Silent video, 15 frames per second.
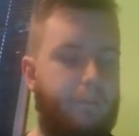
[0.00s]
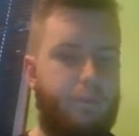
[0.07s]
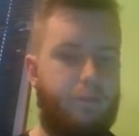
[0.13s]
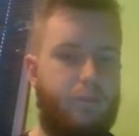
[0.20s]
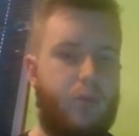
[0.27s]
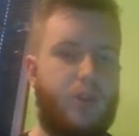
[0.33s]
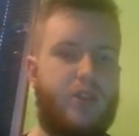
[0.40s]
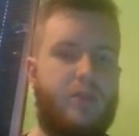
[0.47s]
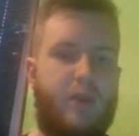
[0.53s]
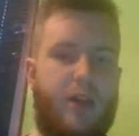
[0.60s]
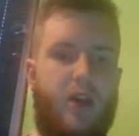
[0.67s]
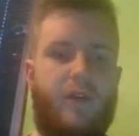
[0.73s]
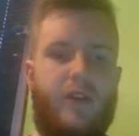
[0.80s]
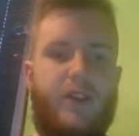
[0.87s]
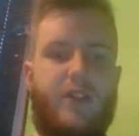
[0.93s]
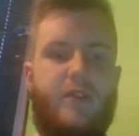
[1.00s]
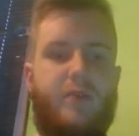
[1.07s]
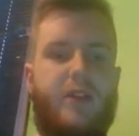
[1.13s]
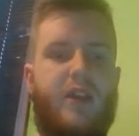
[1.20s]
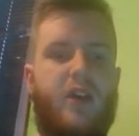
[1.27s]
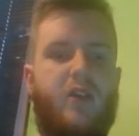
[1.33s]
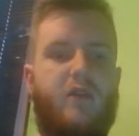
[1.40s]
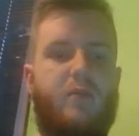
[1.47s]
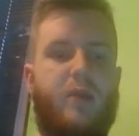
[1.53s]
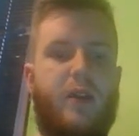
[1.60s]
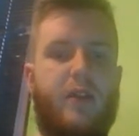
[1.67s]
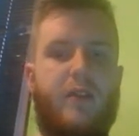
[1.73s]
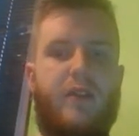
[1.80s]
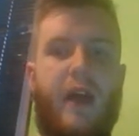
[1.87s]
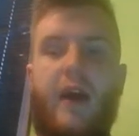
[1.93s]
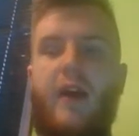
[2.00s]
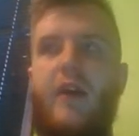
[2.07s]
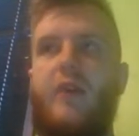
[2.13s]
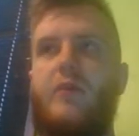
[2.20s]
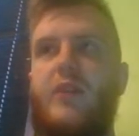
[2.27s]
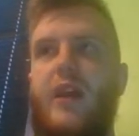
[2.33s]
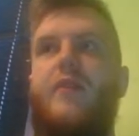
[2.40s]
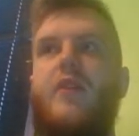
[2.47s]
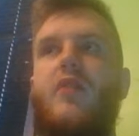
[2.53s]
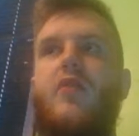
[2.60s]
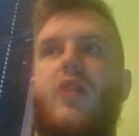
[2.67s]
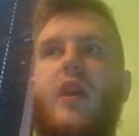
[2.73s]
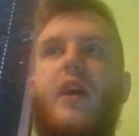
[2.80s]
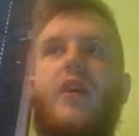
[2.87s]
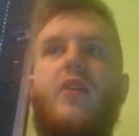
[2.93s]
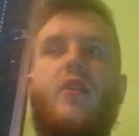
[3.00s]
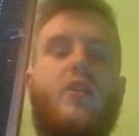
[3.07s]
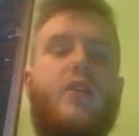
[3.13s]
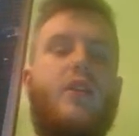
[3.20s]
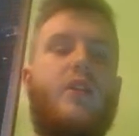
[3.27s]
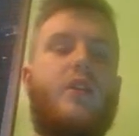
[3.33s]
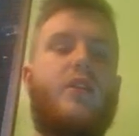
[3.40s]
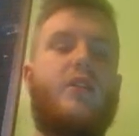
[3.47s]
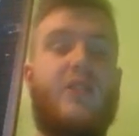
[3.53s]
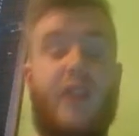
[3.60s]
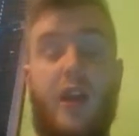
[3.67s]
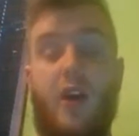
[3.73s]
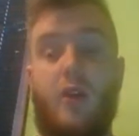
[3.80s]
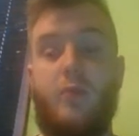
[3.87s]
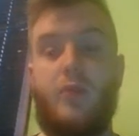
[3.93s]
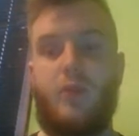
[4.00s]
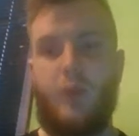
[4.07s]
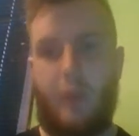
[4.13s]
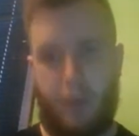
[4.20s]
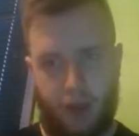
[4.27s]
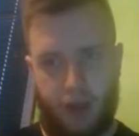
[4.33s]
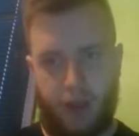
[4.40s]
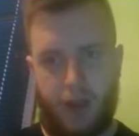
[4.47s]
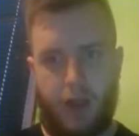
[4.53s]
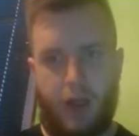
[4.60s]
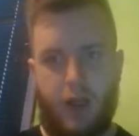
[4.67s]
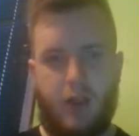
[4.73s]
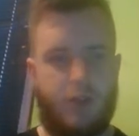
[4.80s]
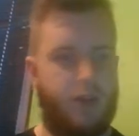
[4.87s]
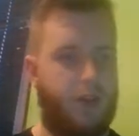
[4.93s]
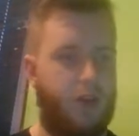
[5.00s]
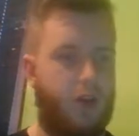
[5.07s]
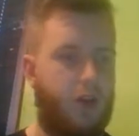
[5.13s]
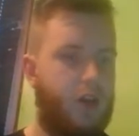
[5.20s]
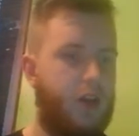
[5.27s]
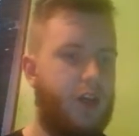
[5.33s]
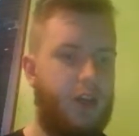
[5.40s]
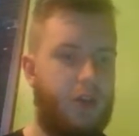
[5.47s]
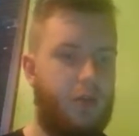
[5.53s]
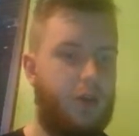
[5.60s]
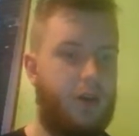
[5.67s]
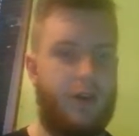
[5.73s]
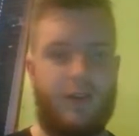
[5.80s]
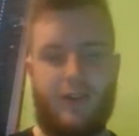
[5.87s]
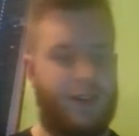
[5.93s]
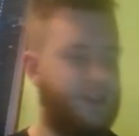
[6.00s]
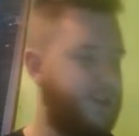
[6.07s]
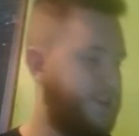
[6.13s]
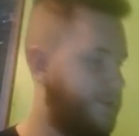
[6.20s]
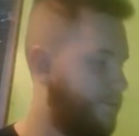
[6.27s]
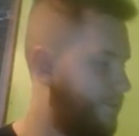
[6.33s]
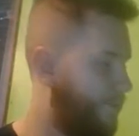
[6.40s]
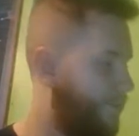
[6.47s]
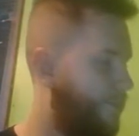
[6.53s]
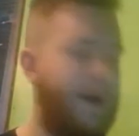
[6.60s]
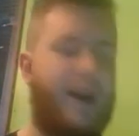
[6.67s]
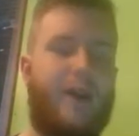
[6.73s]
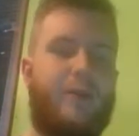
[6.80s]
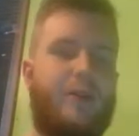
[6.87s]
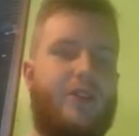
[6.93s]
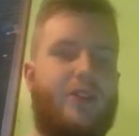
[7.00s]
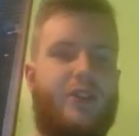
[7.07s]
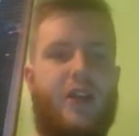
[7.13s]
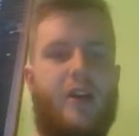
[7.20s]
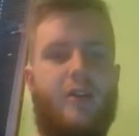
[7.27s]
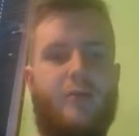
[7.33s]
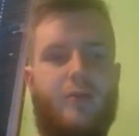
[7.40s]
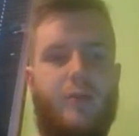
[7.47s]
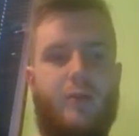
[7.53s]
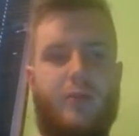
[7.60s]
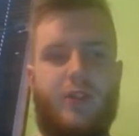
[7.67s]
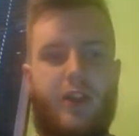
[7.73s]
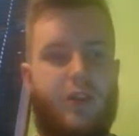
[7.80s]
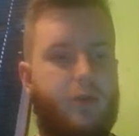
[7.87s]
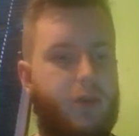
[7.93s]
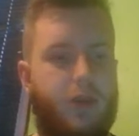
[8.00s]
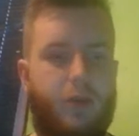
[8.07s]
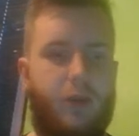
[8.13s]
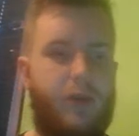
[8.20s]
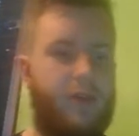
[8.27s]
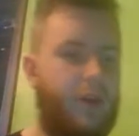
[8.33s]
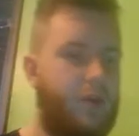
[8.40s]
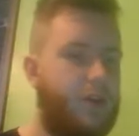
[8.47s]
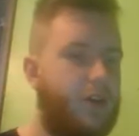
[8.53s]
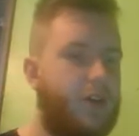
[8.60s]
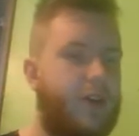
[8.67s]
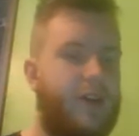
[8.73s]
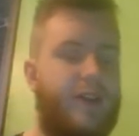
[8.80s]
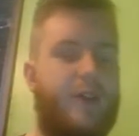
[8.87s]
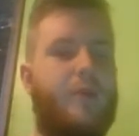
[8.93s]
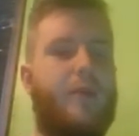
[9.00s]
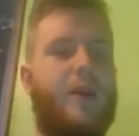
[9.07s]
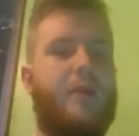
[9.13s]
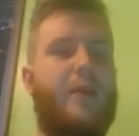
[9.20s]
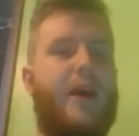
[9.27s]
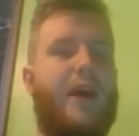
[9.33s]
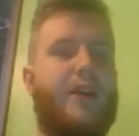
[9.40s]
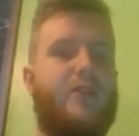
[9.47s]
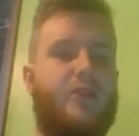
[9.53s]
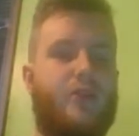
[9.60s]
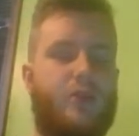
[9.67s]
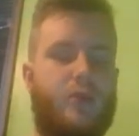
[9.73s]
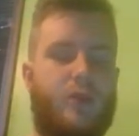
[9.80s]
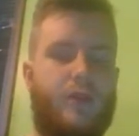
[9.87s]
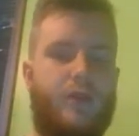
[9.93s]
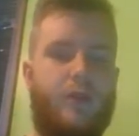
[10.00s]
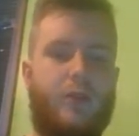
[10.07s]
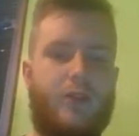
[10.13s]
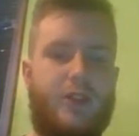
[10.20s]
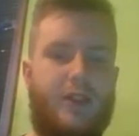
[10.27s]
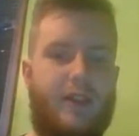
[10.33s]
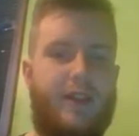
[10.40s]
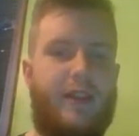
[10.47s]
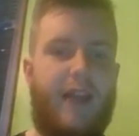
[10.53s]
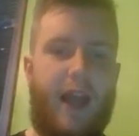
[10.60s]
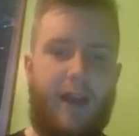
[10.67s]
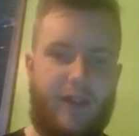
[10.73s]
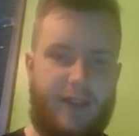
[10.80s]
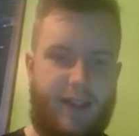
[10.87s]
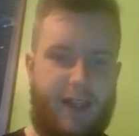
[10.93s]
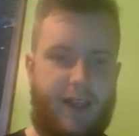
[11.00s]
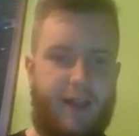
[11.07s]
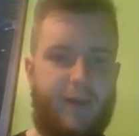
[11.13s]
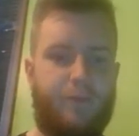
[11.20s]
boosted my confidence in myself, but that was heavily relying on setup sweeper. So I thought, you know what, let's just buy a bunch of setup sweepers together. We got Weavile, now we pick up Haxorus, who's one of the most devastating